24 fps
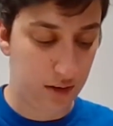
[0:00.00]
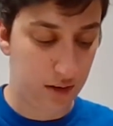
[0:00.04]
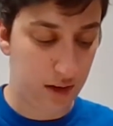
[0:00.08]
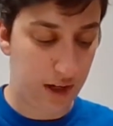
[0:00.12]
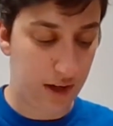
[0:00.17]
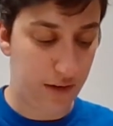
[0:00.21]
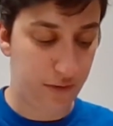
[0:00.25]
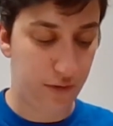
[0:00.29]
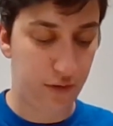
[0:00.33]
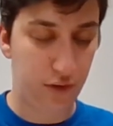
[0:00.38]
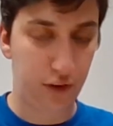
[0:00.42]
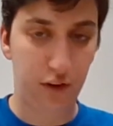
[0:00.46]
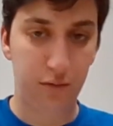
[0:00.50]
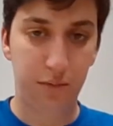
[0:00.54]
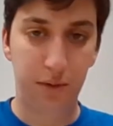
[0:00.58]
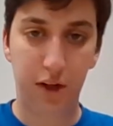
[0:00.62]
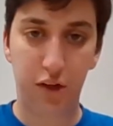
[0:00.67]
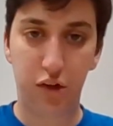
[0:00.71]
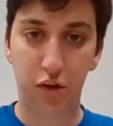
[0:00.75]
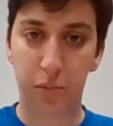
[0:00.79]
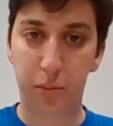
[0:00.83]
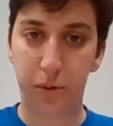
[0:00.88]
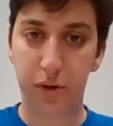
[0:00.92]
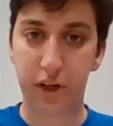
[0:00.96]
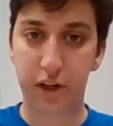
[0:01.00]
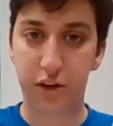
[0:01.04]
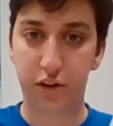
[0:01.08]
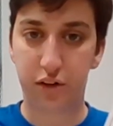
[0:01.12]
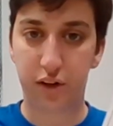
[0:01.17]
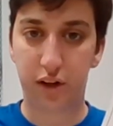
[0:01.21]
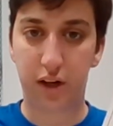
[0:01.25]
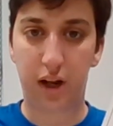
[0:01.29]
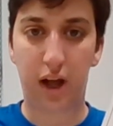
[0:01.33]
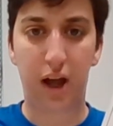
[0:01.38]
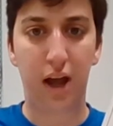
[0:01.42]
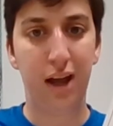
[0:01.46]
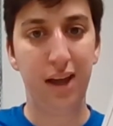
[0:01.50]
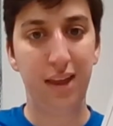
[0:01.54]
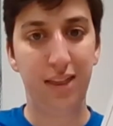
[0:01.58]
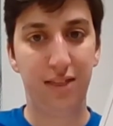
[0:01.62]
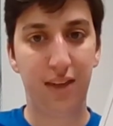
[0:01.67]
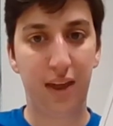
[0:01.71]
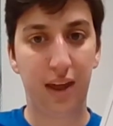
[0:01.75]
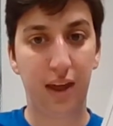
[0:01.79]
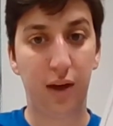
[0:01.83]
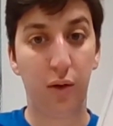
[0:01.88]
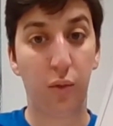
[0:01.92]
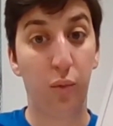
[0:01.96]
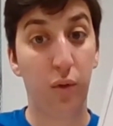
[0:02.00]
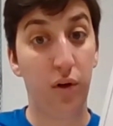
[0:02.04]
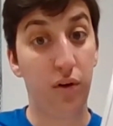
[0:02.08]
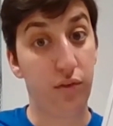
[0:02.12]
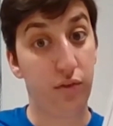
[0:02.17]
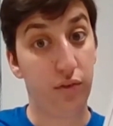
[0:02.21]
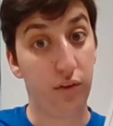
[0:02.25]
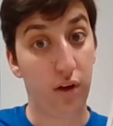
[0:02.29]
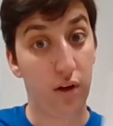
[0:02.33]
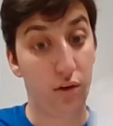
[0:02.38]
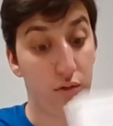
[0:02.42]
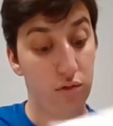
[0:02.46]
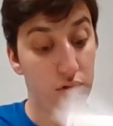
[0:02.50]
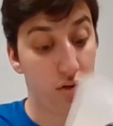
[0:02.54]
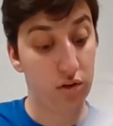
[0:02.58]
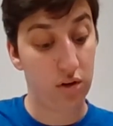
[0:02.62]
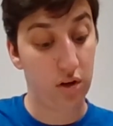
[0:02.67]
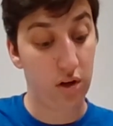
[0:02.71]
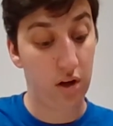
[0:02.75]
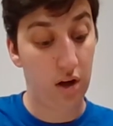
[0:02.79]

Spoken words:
After you made your prediction, I think it will float.